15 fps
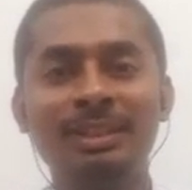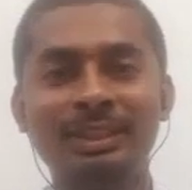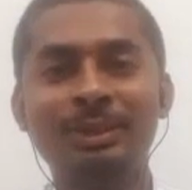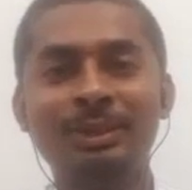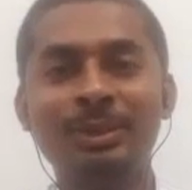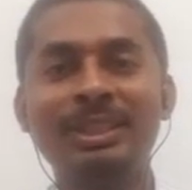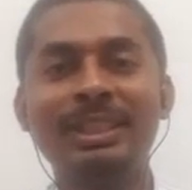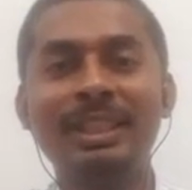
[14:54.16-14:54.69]

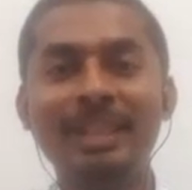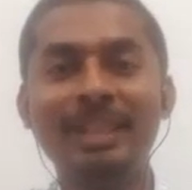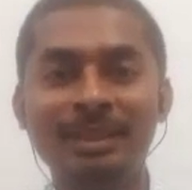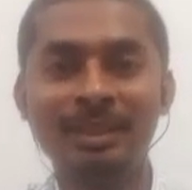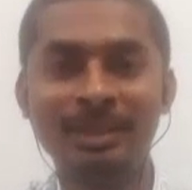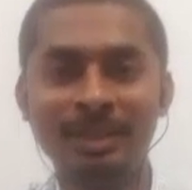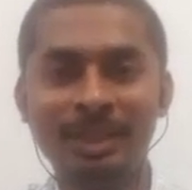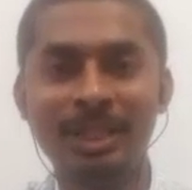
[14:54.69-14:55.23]
to
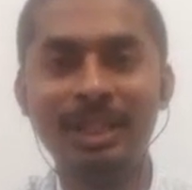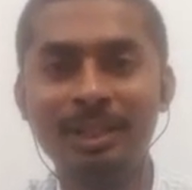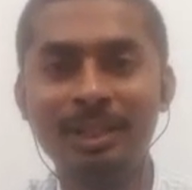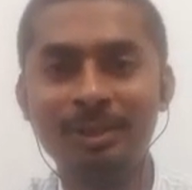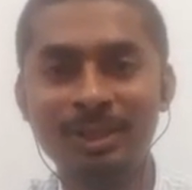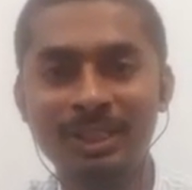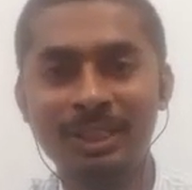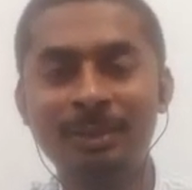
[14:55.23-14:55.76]
share idea
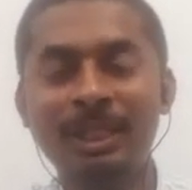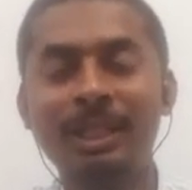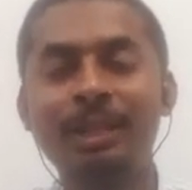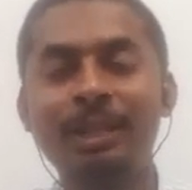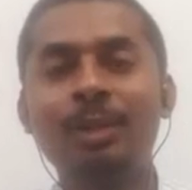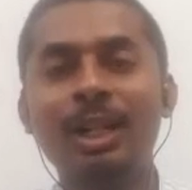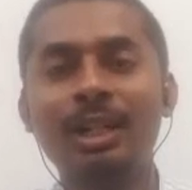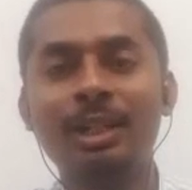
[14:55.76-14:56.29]
only,
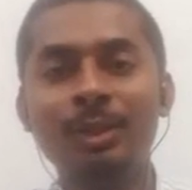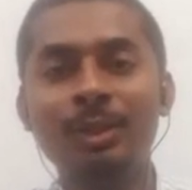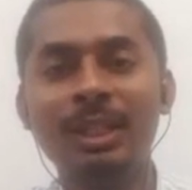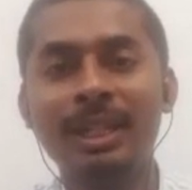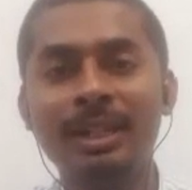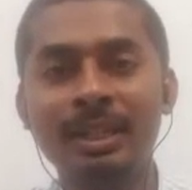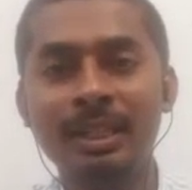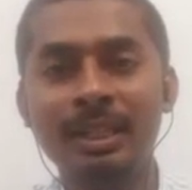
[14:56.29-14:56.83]
what you
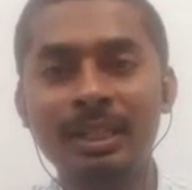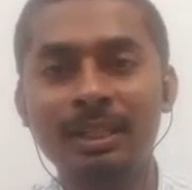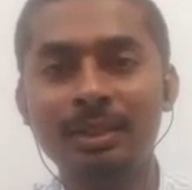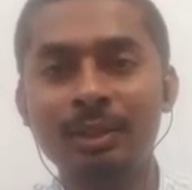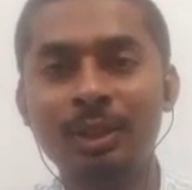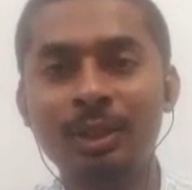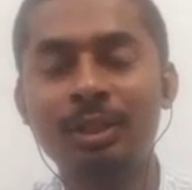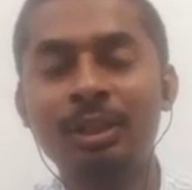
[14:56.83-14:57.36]
like to hear
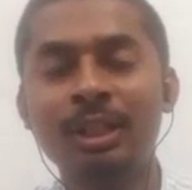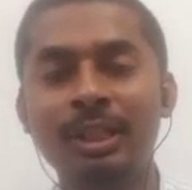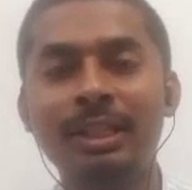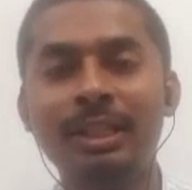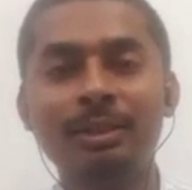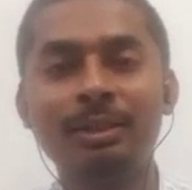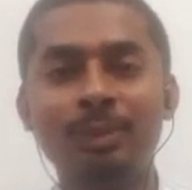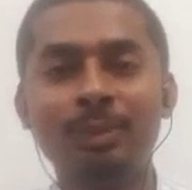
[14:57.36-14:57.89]
or
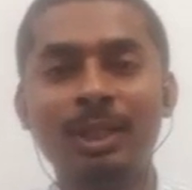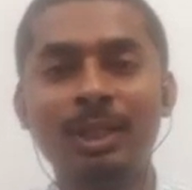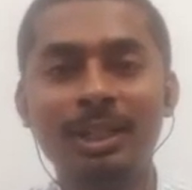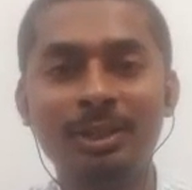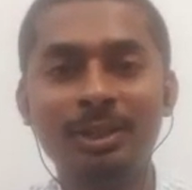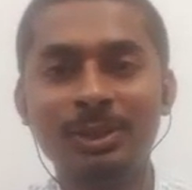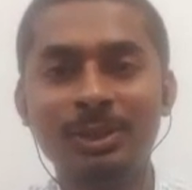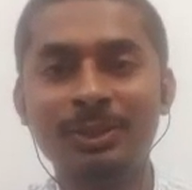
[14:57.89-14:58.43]
tell what
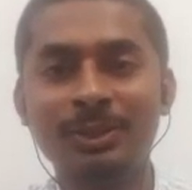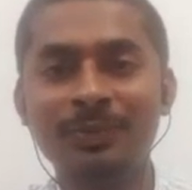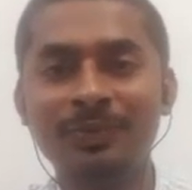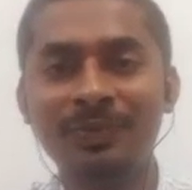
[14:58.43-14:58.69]
you